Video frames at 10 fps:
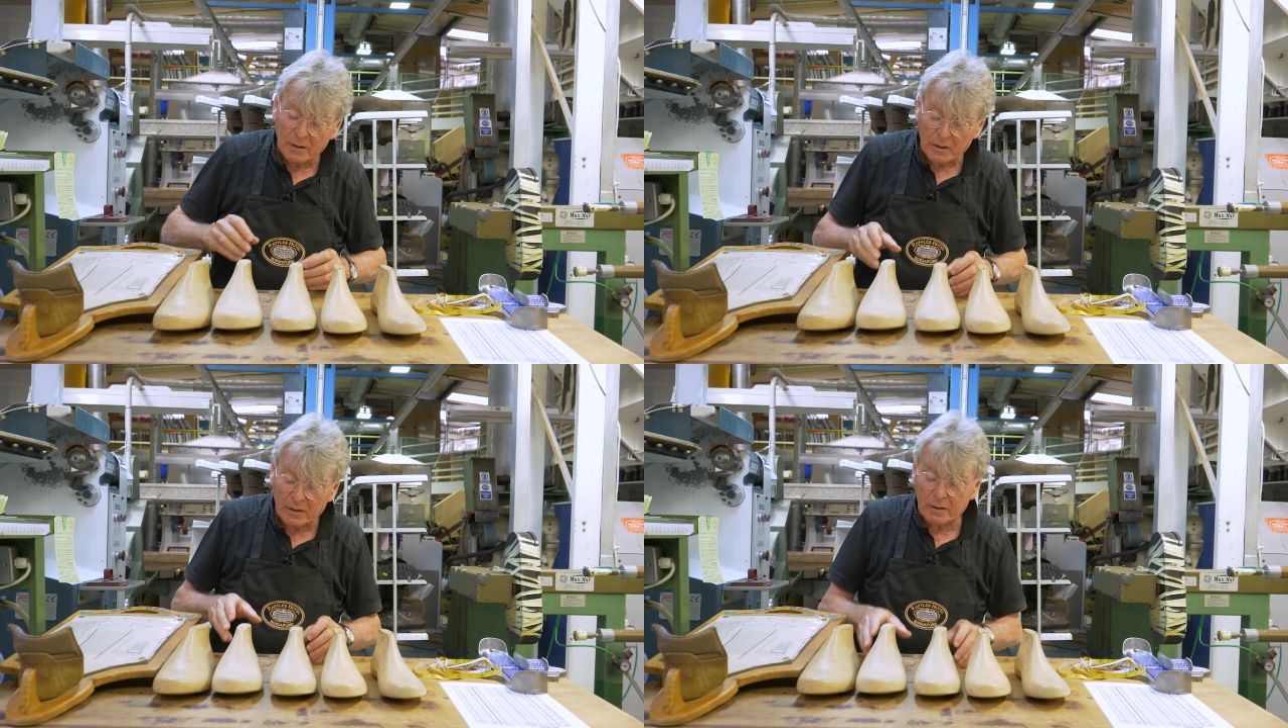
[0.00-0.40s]

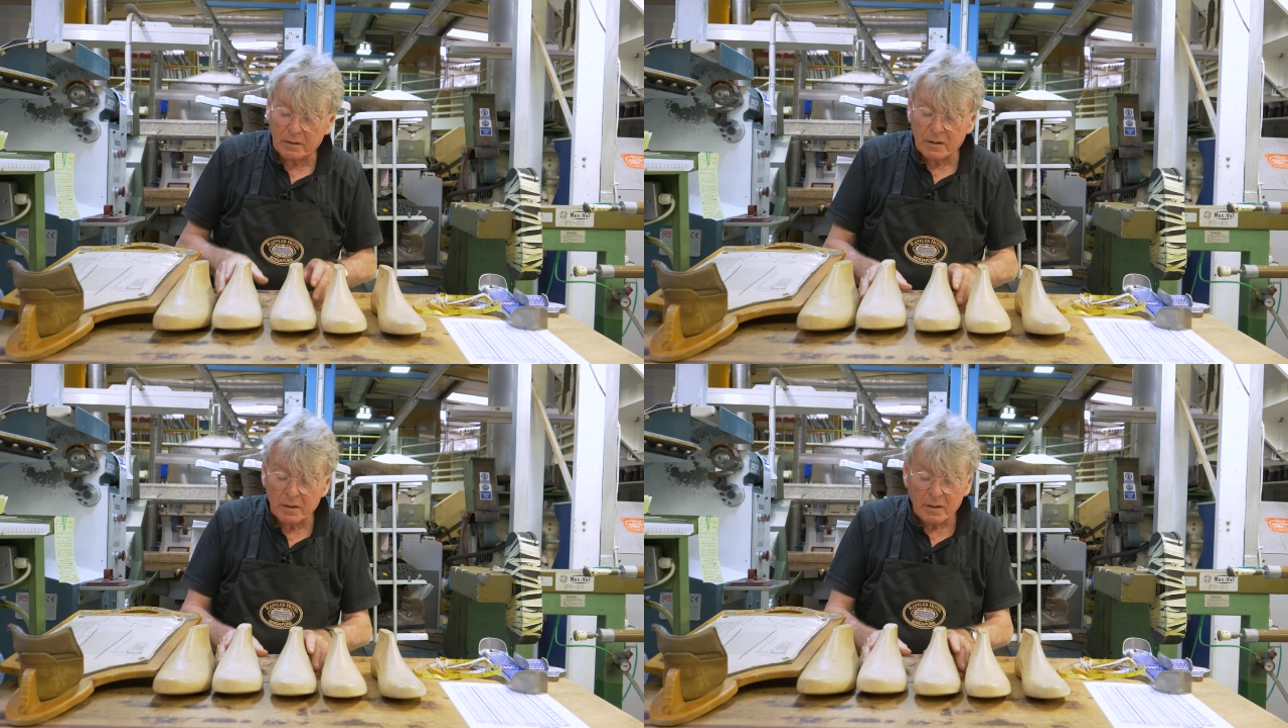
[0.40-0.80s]

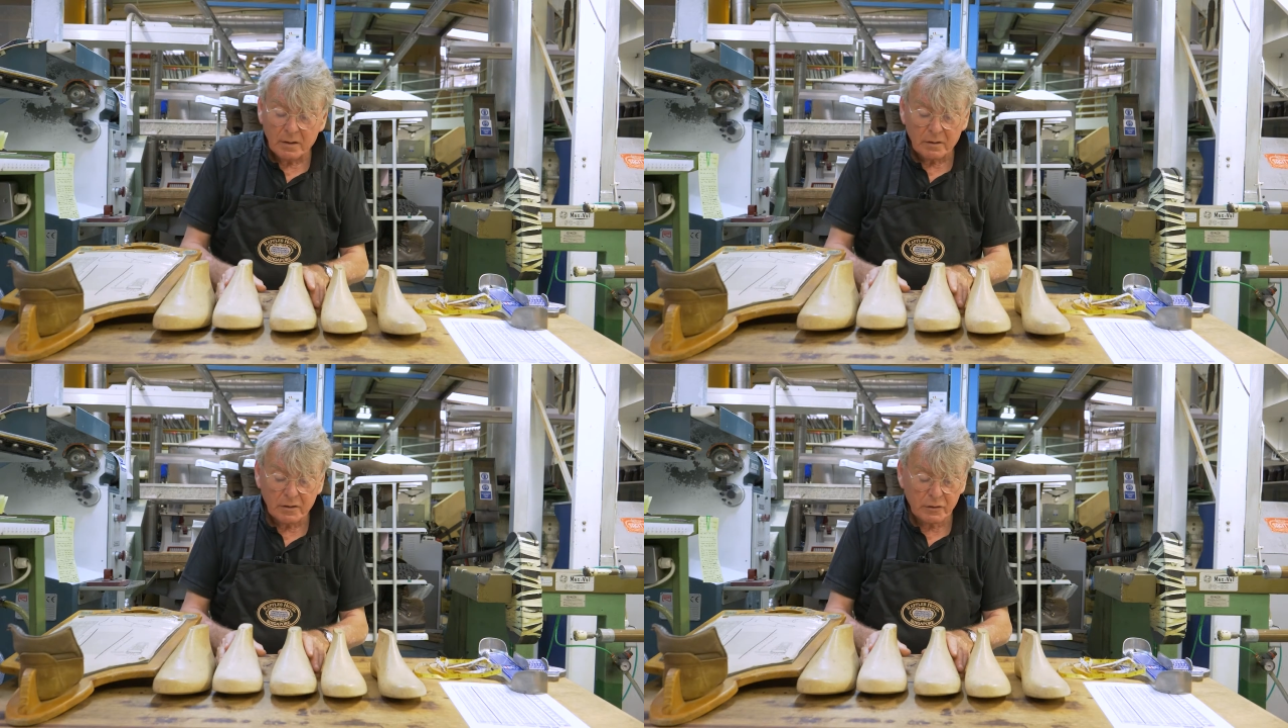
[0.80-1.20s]
And
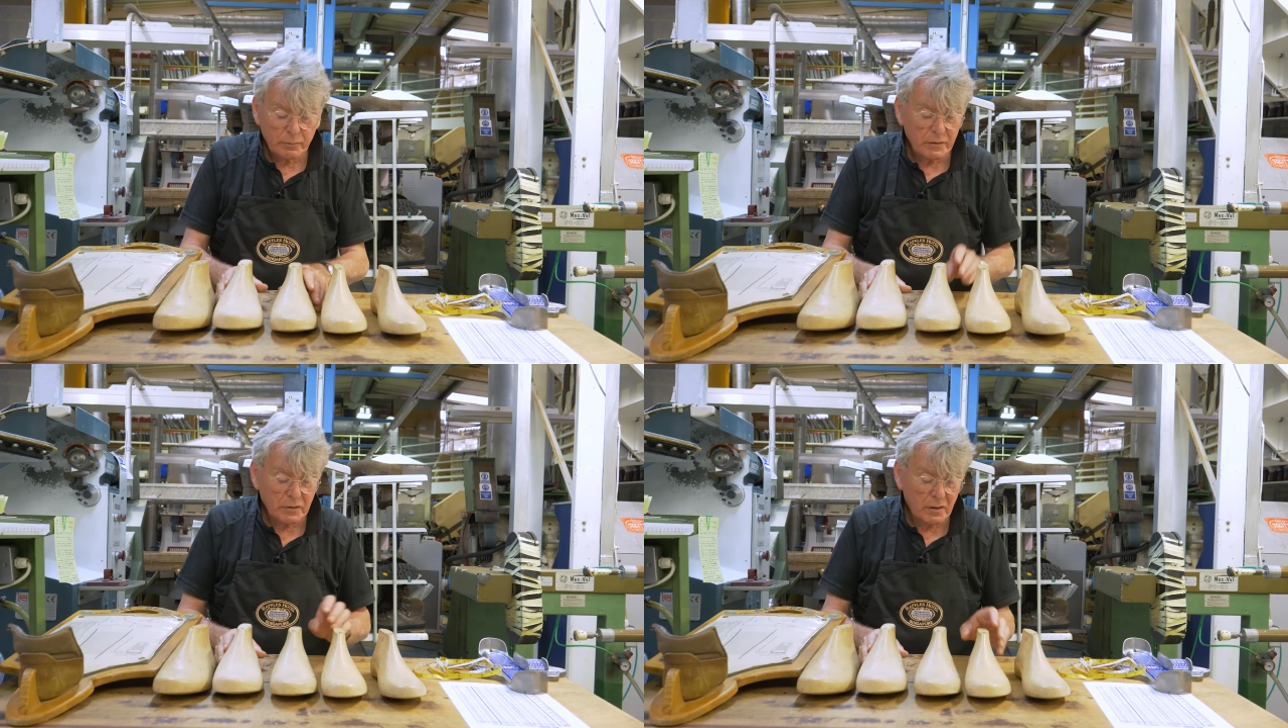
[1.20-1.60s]
this
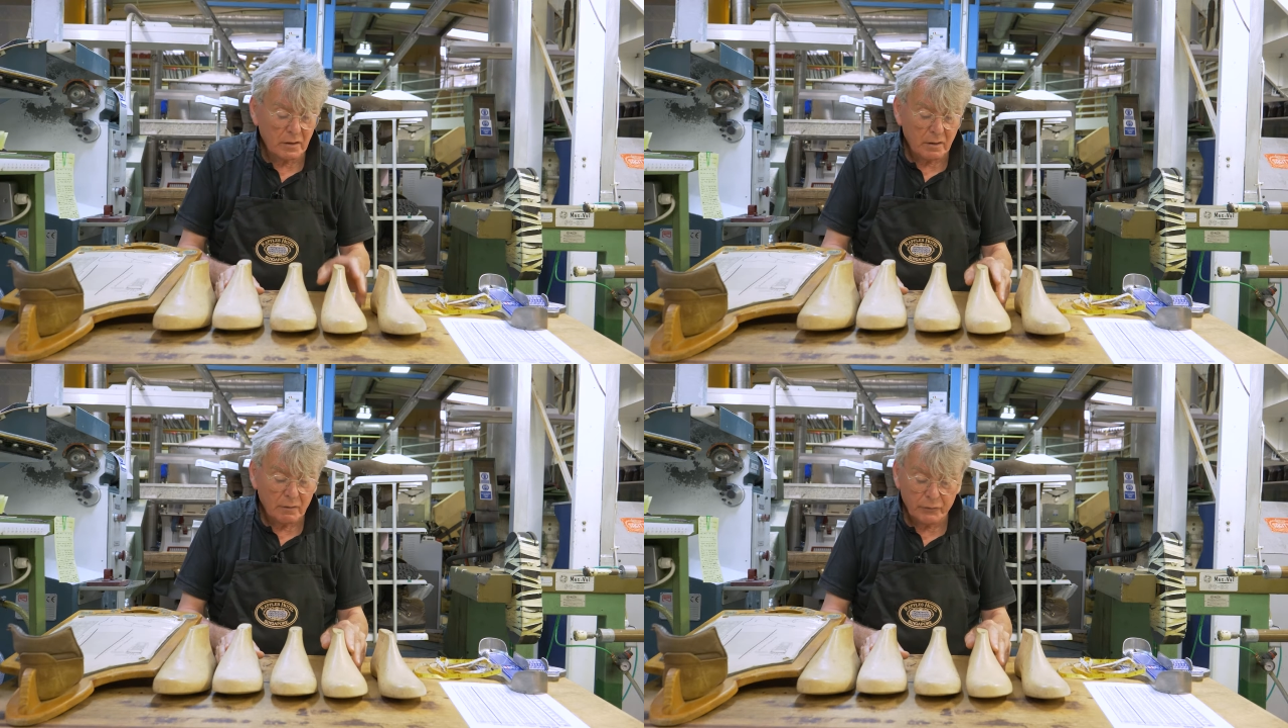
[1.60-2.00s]
was
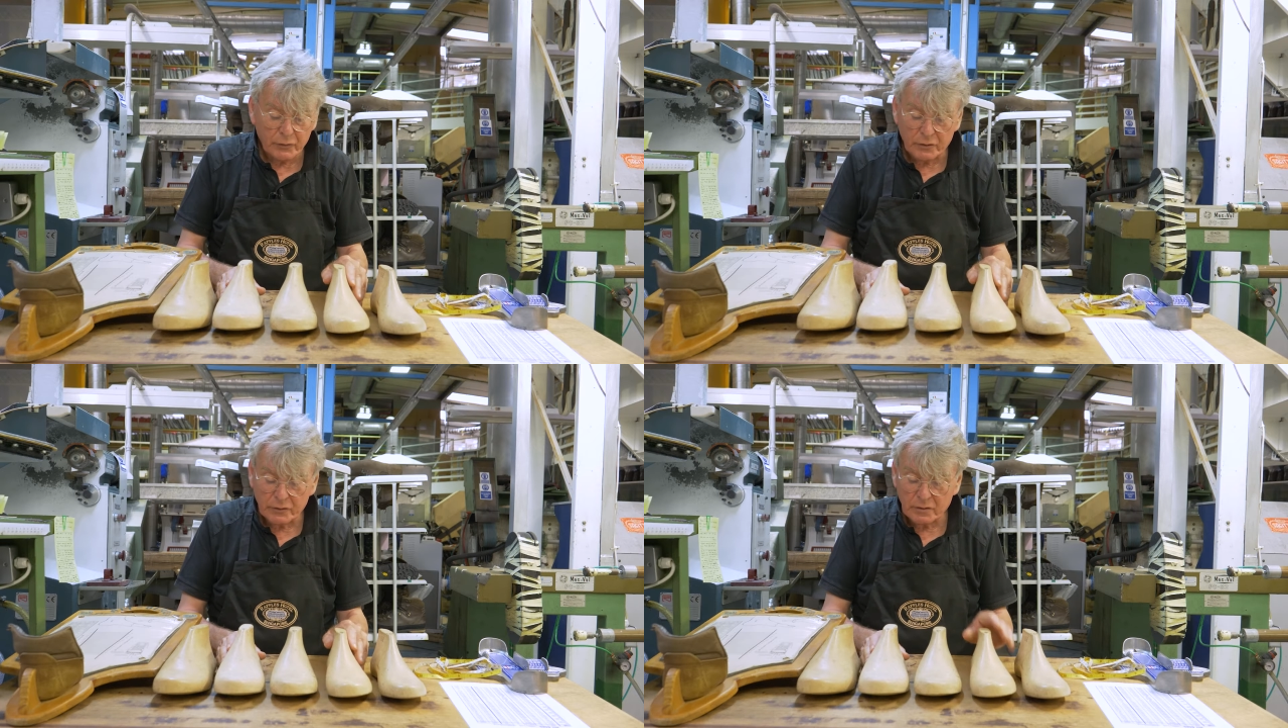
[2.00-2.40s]
the
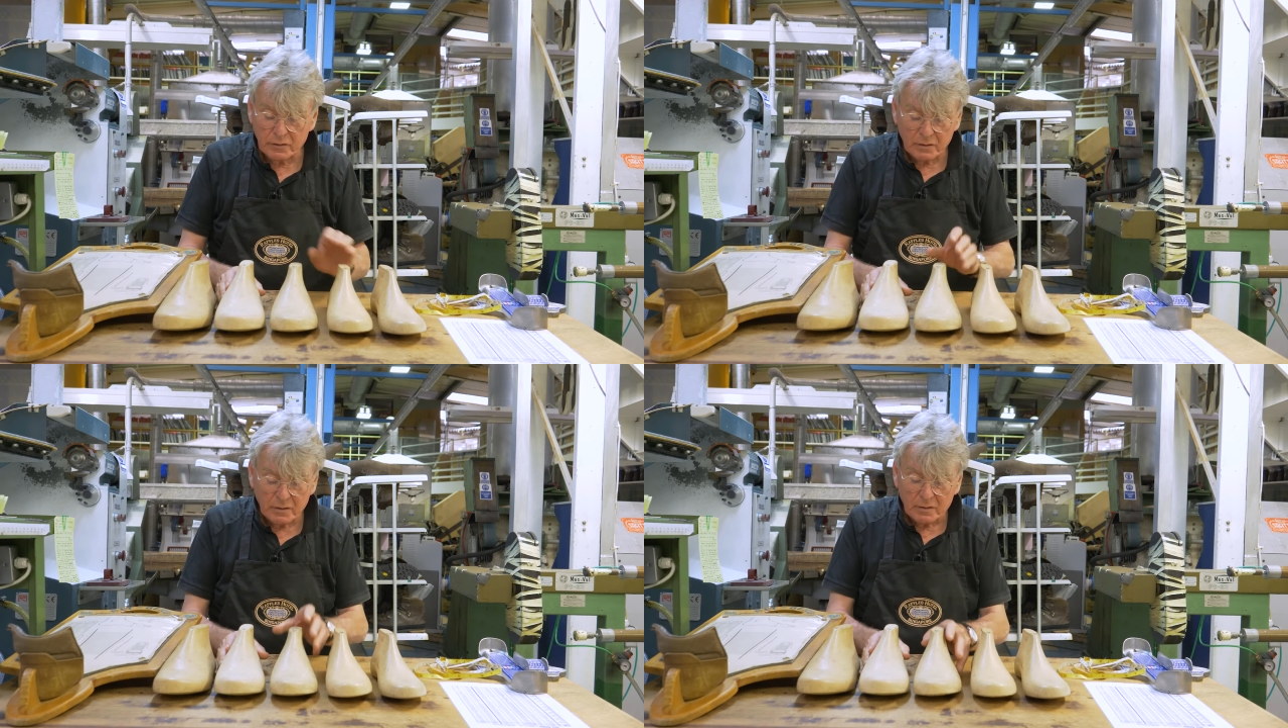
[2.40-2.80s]
first